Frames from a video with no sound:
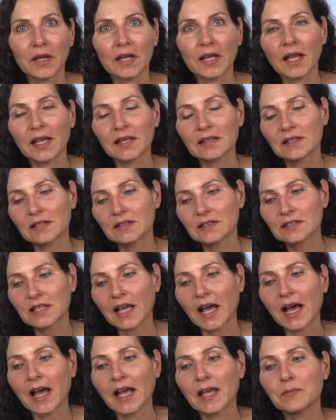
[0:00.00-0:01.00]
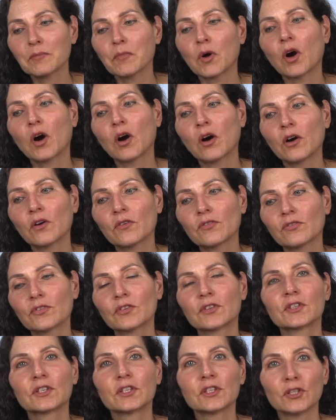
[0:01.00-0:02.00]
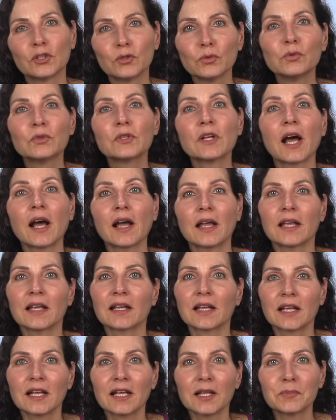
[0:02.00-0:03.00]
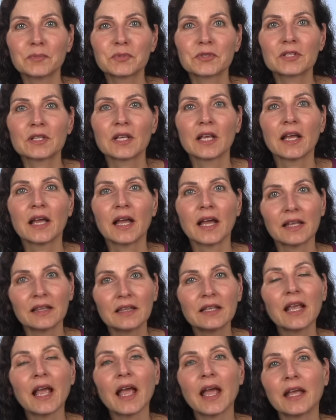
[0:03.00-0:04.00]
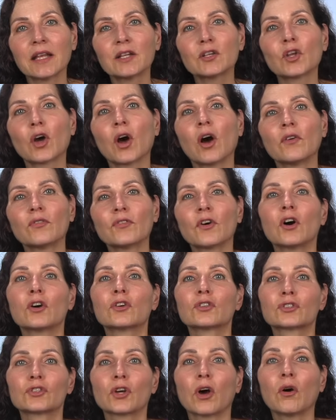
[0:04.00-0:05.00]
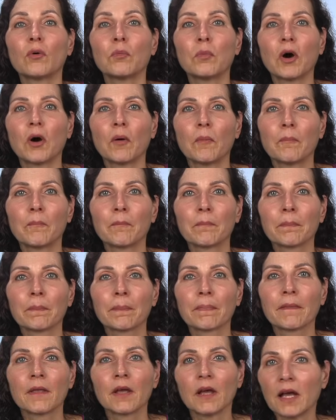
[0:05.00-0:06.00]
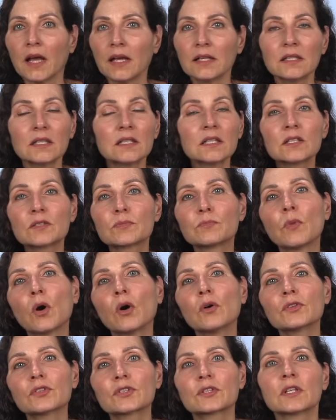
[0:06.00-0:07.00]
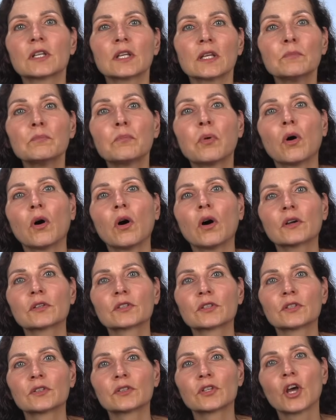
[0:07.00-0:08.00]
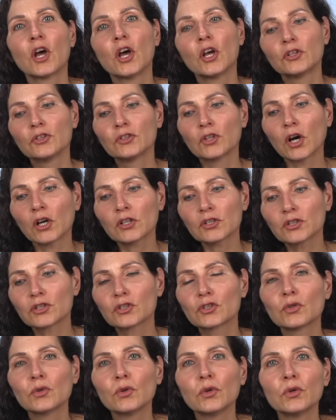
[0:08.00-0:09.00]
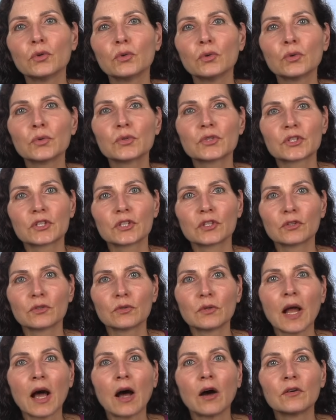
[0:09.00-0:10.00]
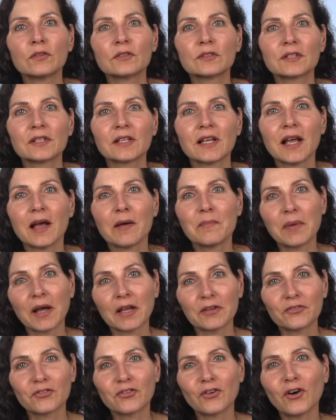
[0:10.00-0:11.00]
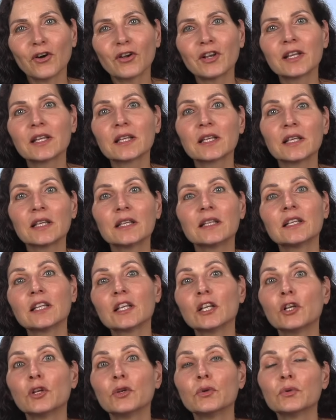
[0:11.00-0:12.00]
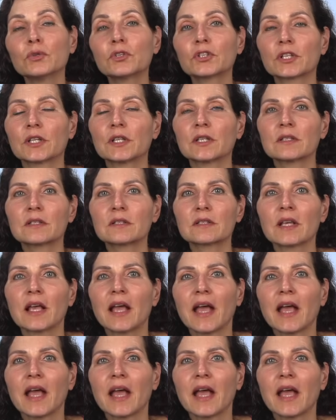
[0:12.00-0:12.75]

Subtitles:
at the time of the lunar eclipse at the end of October. And it is most important not to lose the ground by falling in illusions